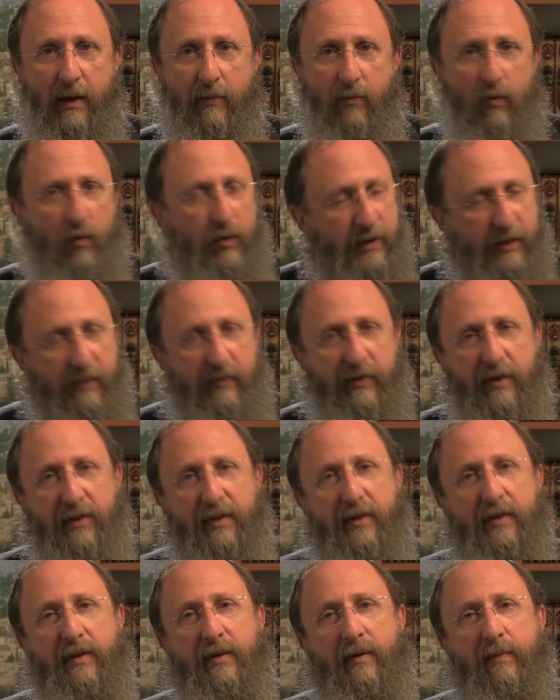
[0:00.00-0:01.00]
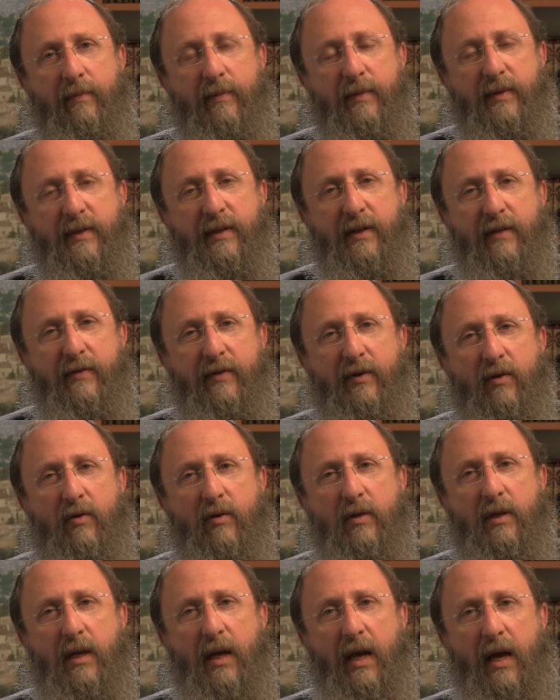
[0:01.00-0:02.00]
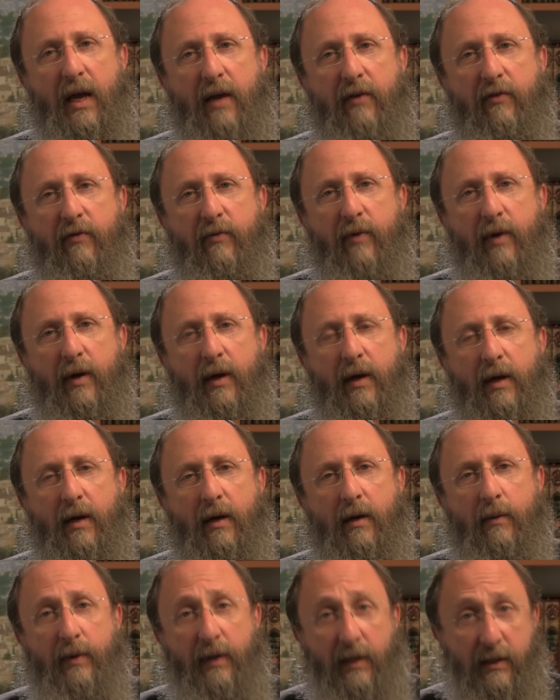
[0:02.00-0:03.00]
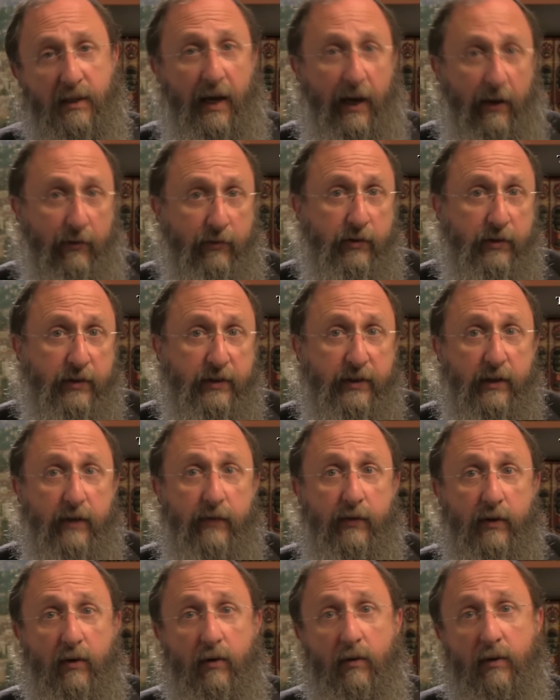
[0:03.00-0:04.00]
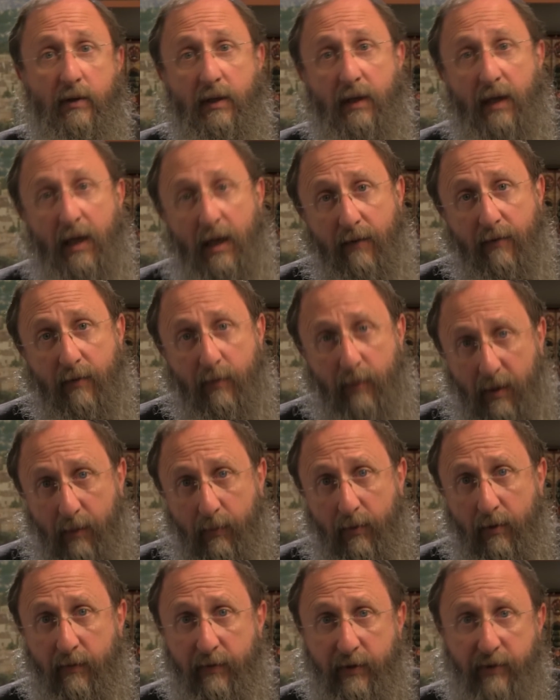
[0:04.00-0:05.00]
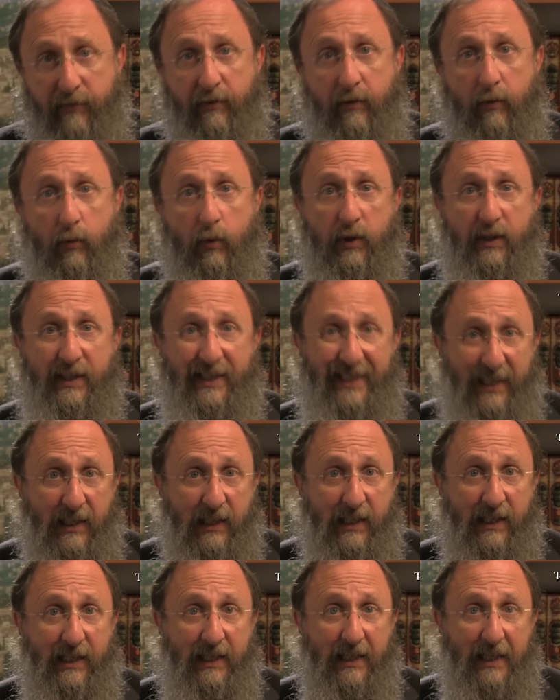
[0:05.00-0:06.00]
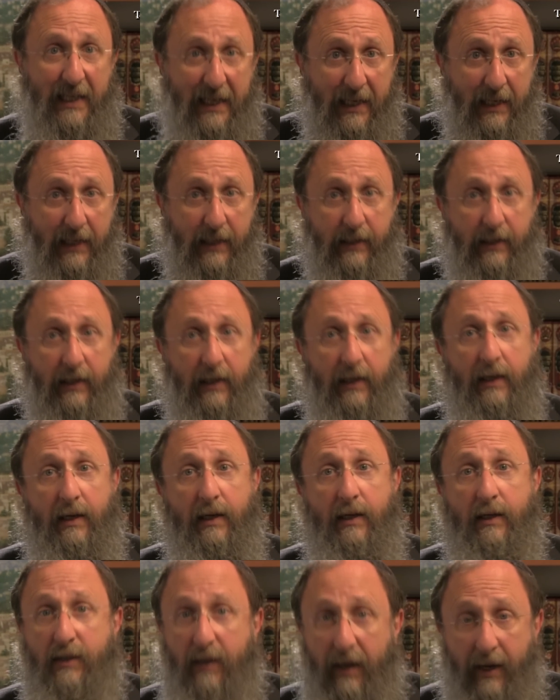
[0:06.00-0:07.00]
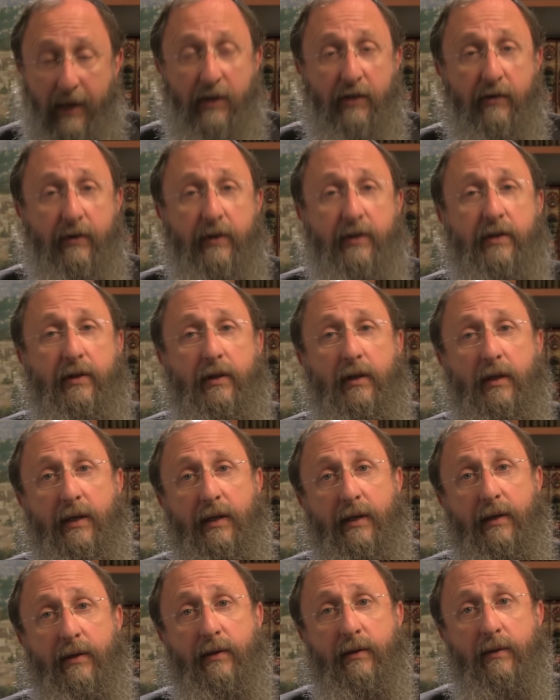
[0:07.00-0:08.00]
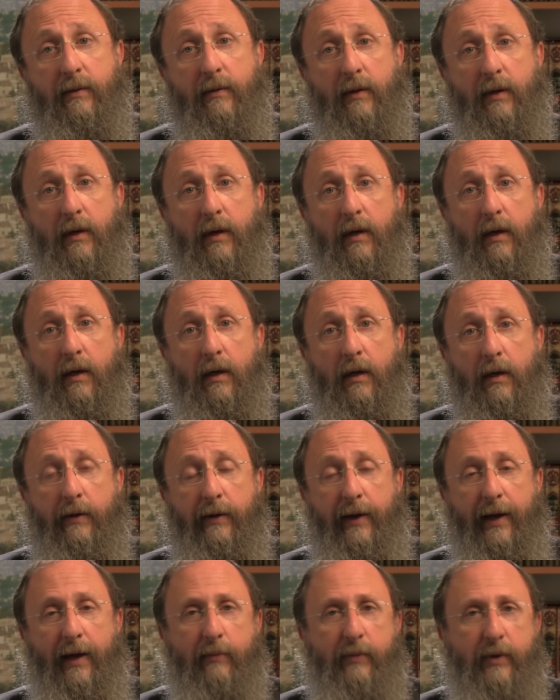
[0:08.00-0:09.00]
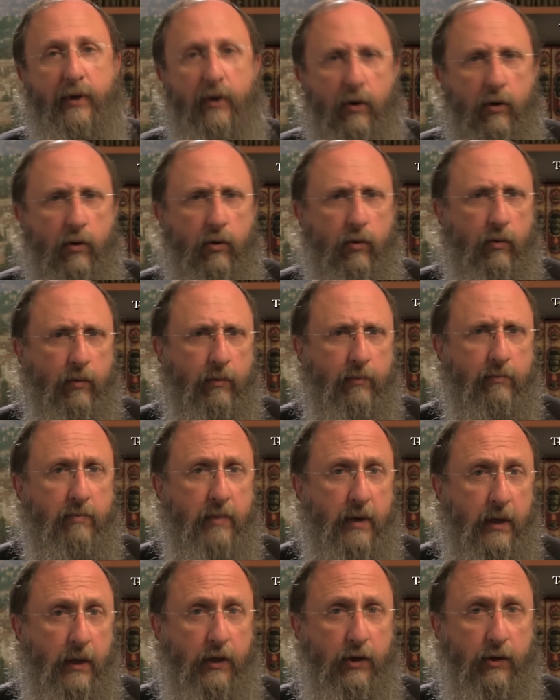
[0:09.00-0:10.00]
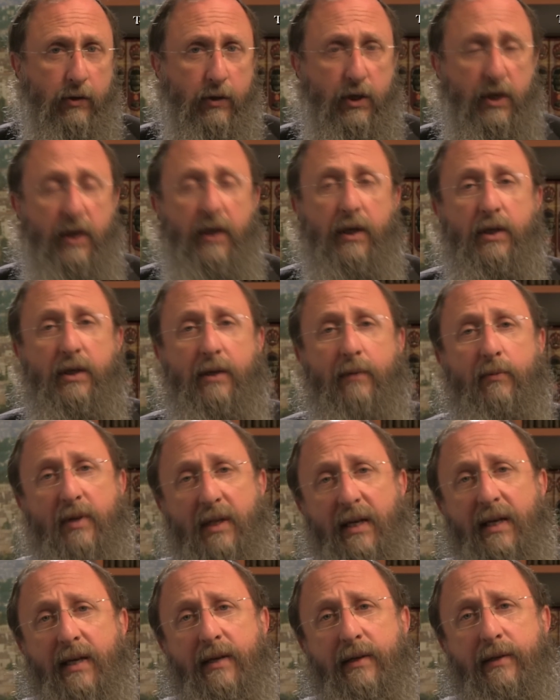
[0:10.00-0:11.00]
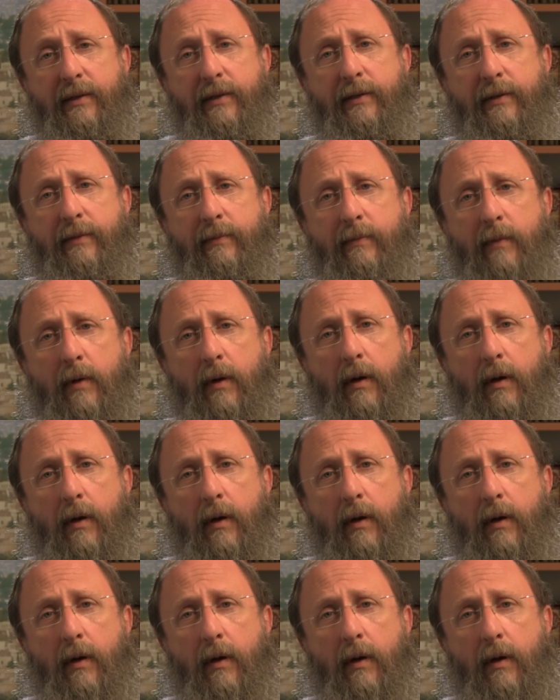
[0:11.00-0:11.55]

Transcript: More severe than the sin of the golden calf, because after the sin of the golden calf, the people of Israel were still slated to enter into the land. There had been no major change in plans.